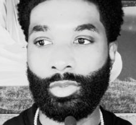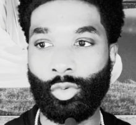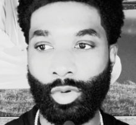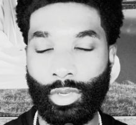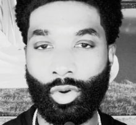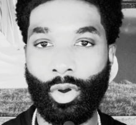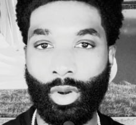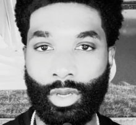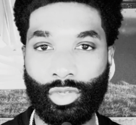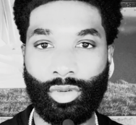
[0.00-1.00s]
20-year-old
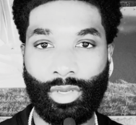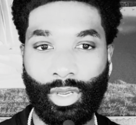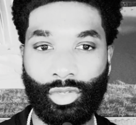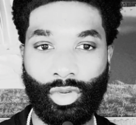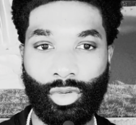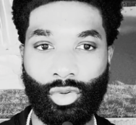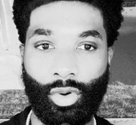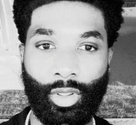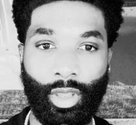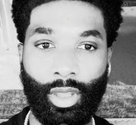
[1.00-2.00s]
Usher, yes, you can do
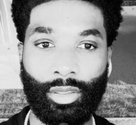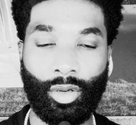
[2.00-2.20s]
all that.